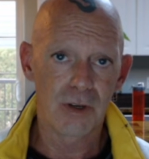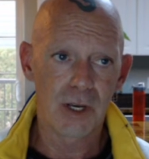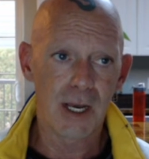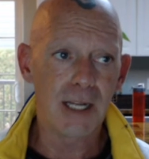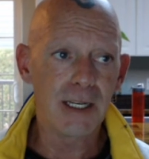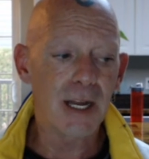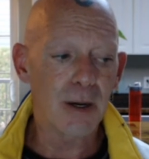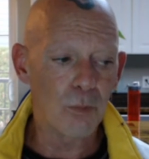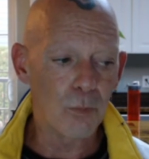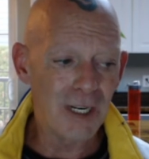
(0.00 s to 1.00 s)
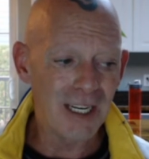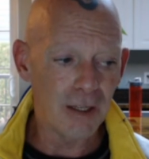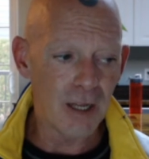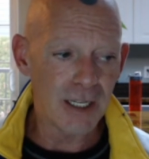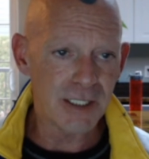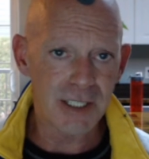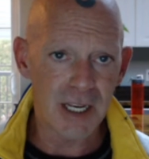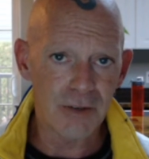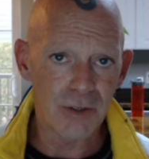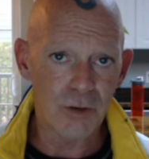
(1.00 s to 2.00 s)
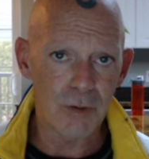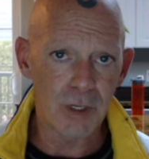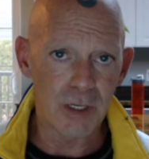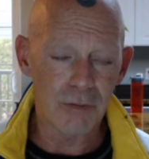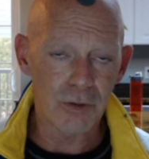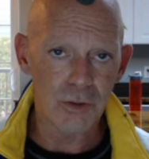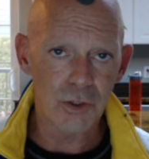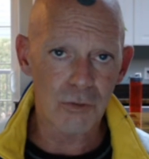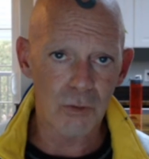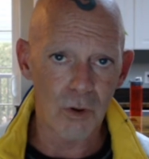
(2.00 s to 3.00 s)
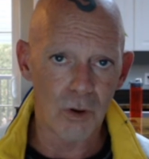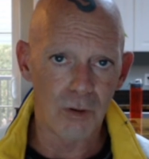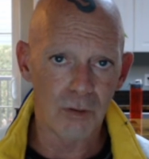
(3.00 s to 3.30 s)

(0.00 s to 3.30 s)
And yet it really likes that degree of control.